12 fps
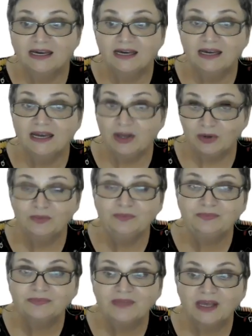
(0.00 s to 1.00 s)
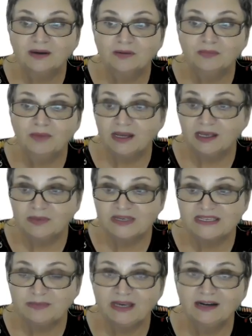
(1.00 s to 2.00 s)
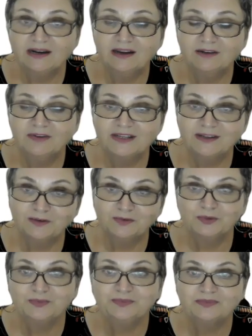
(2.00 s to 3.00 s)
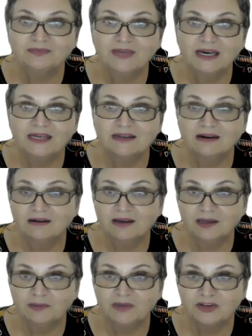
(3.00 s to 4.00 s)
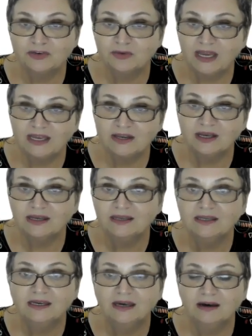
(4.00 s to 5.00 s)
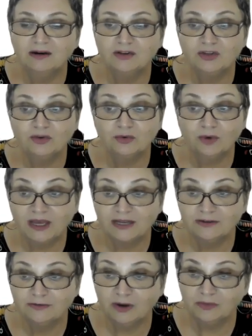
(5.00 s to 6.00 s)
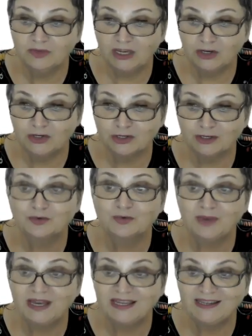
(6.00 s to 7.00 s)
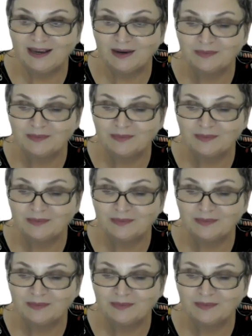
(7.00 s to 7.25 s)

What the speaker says: Hello, my name is Mihaela Batavu, and I am a trainer at EuroEd Foundation, Romania.